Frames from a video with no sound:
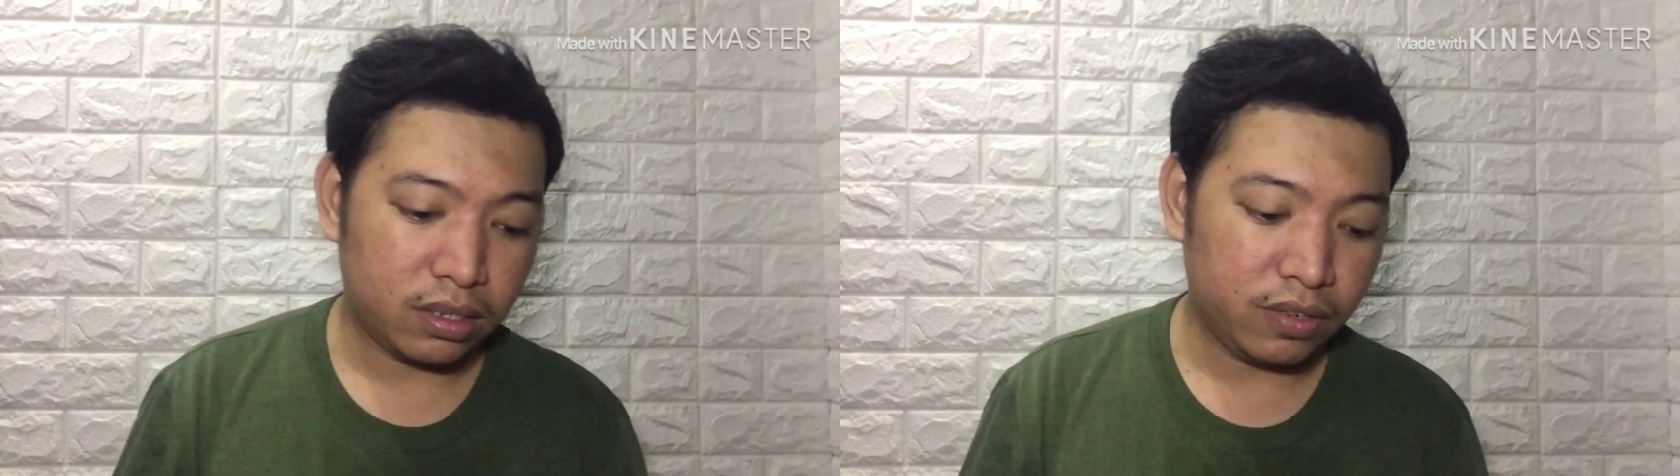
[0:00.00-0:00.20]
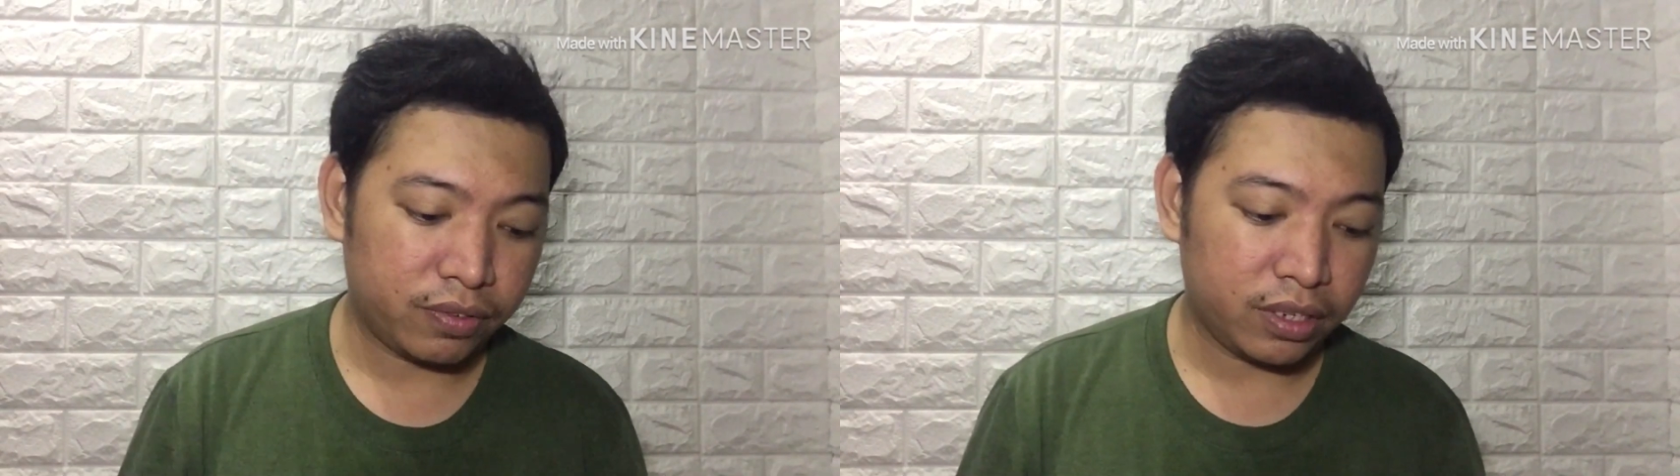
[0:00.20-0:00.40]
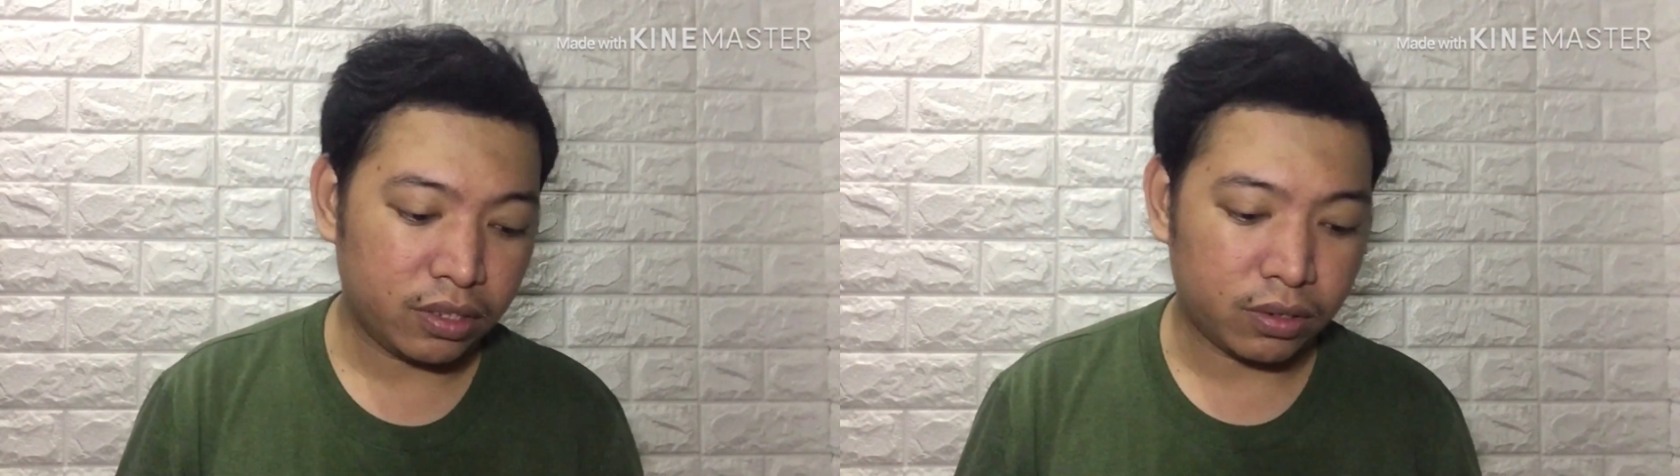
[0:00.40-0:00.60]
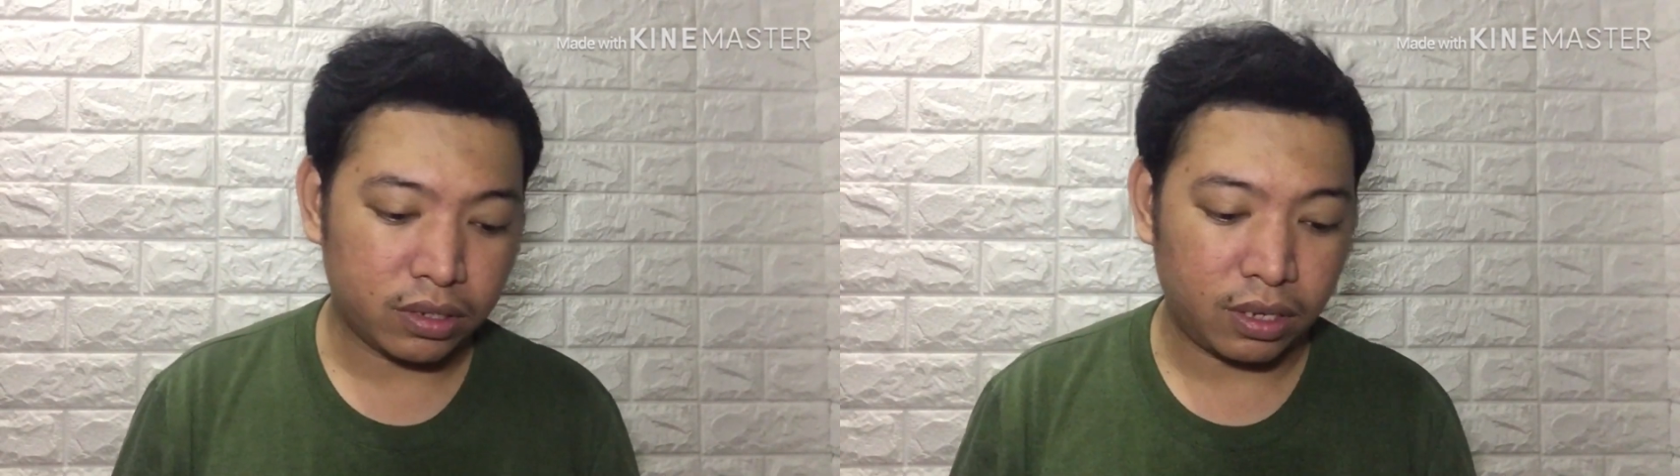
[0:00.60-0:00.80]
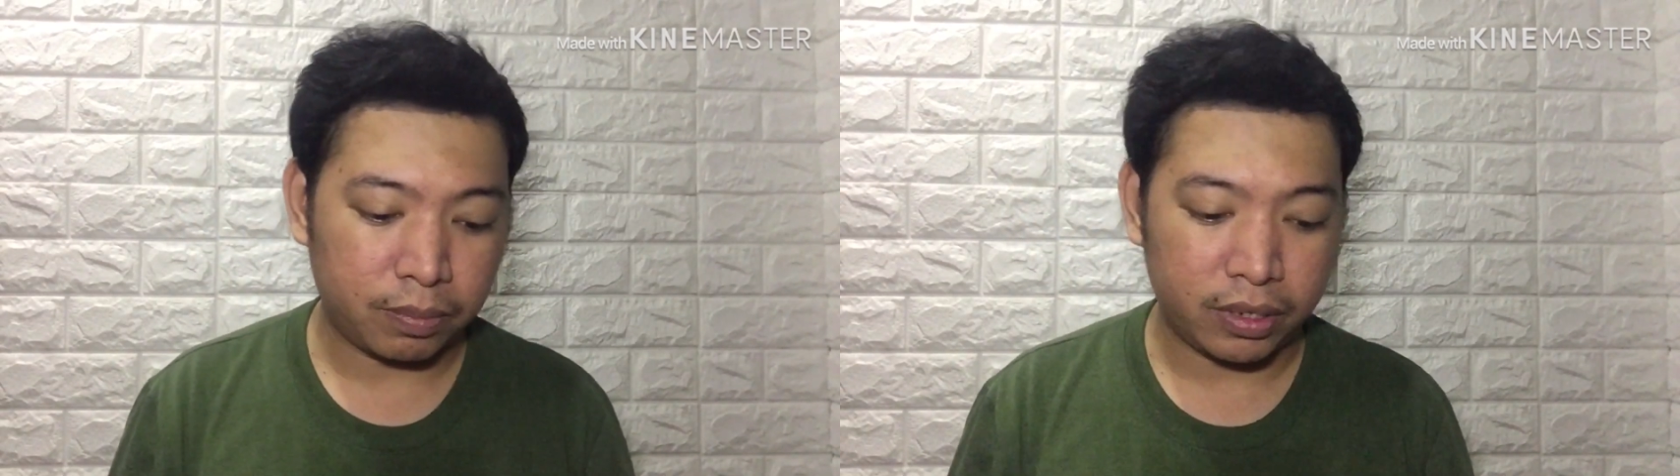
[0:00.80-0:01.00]
different or
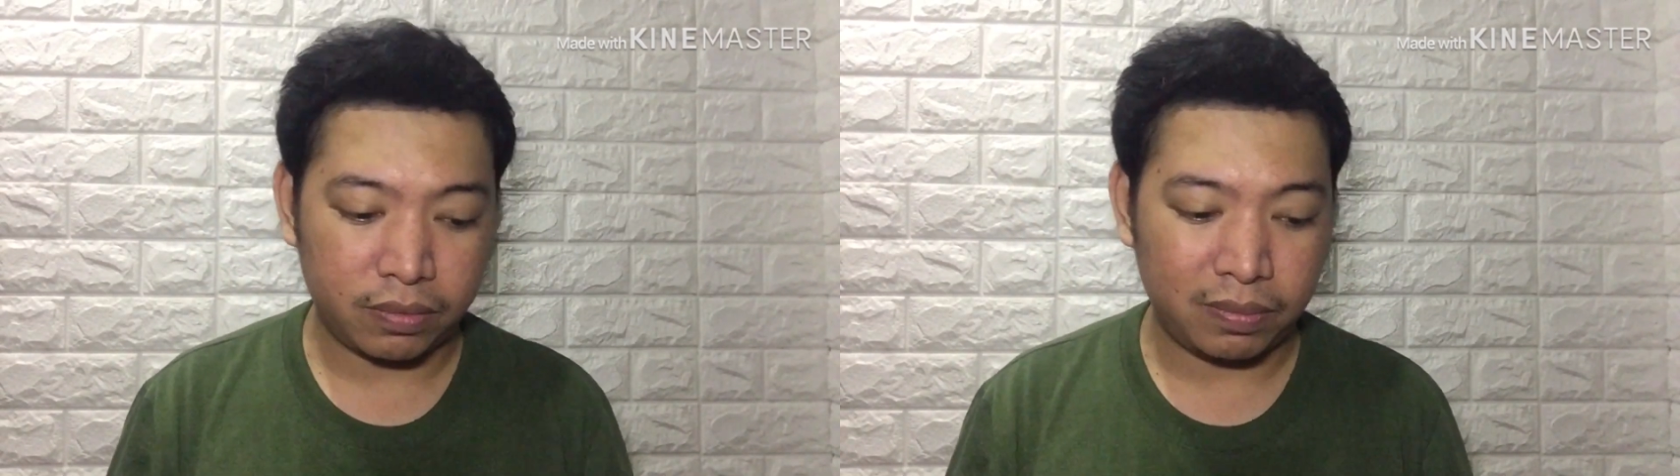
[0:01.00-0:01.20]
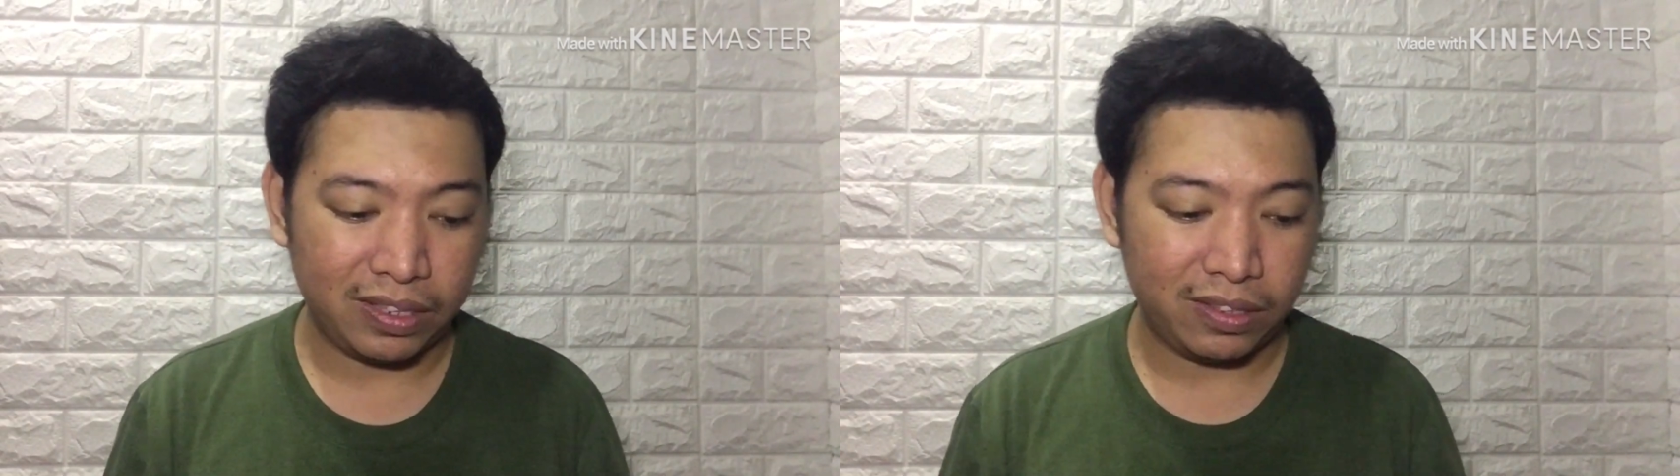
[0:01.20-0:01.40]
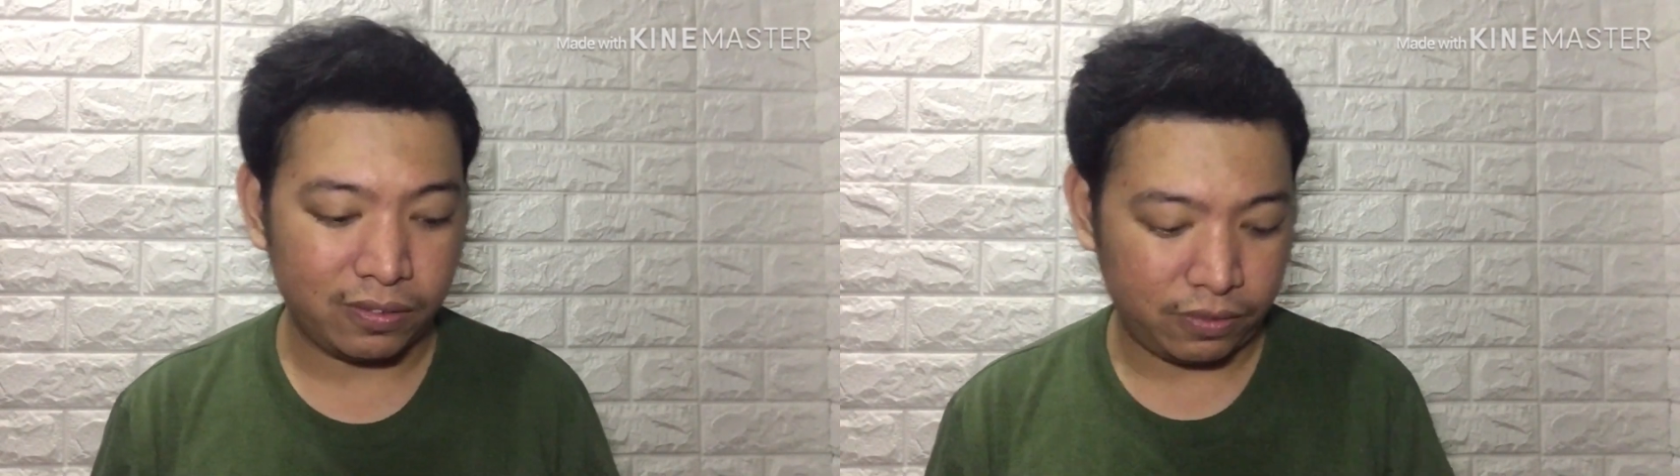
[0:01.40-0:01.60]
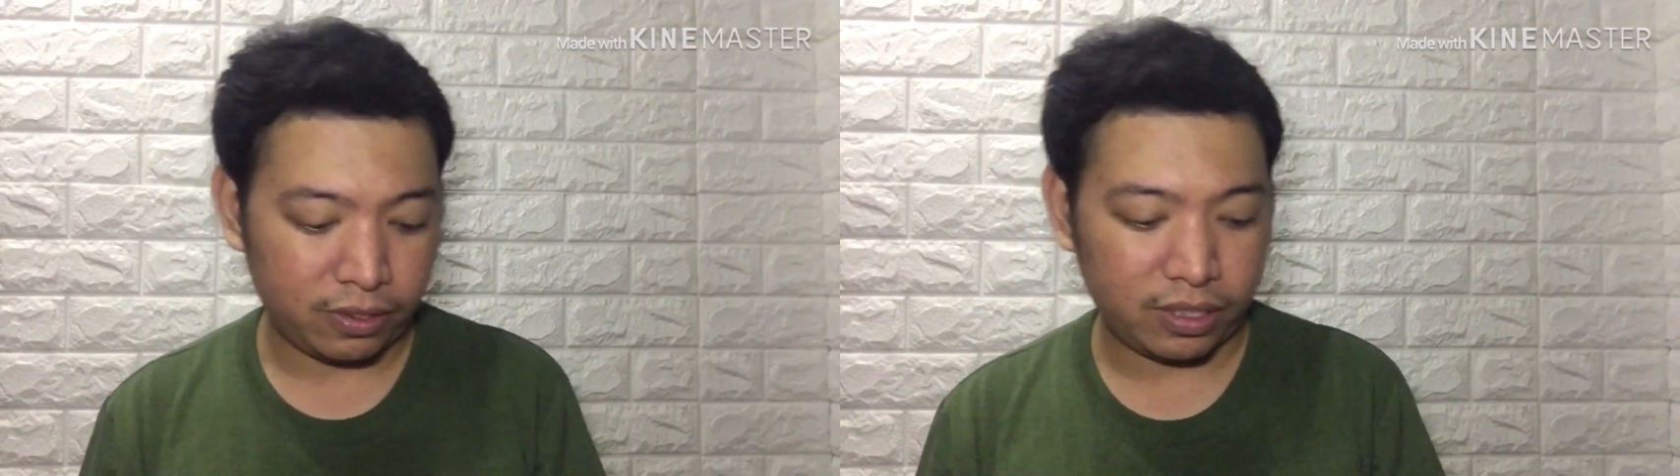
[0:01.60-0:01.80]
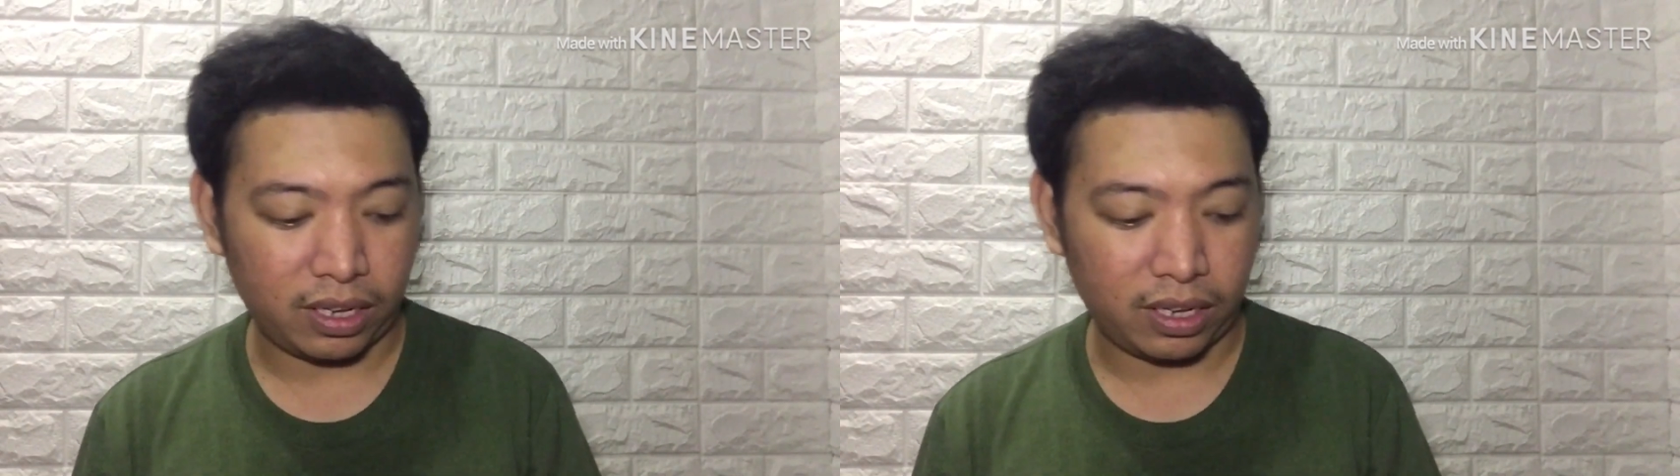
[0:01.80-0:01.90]
separate video for